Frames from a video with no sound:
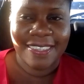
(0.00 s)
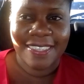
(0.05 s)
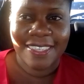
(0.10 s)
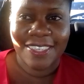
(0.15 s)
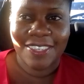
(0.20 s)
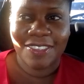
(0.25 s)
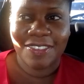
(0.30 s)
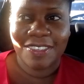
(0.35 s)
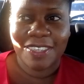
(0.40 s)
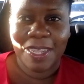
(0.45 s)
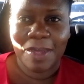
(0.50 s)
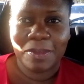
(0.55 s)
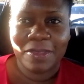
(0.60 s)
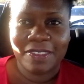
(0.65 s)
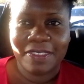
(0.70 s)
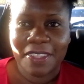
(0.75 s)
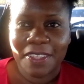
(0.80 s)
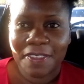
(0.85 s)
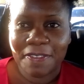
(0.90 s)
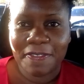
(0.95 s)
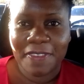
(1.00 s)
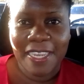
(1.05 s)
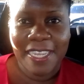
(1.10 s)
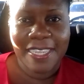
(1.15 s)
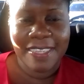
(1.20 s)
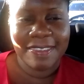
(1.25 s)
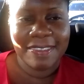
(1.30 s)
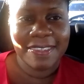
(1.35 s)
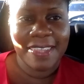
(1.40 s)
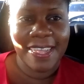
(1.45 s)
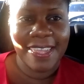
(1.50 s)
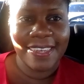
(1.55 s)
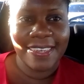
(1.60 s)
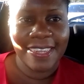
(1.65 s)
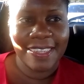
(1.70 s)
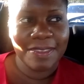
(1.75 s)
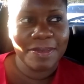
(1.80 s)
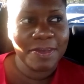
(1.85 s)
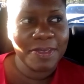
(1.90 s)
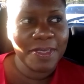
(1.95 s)
You know, today I'm a self date, and
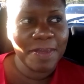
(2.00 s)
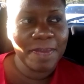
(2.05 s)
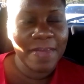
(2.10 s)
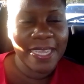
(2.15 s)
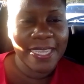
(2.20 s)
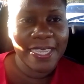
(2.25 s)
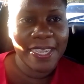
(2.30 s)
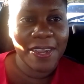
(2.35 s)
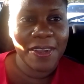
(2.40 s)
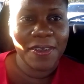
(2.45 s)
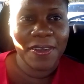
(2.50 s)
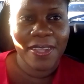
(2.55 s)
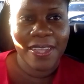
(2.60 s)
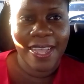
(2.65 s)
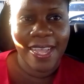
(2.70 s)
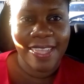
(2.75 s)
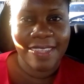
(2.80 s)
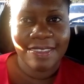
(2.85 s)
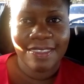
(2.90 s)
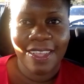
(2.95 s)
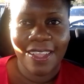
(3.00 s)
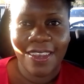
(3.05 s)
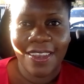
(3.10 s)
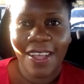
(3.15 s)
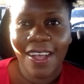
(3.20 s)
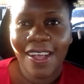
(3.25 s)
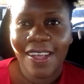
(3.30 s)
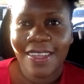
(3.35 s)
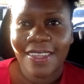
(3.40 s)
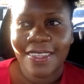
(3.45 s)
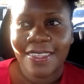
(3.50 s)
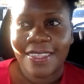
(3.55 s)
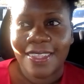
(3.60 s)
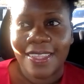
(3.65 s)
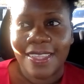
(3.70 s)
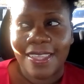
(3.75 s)
as I said, I'm carrying you guys along.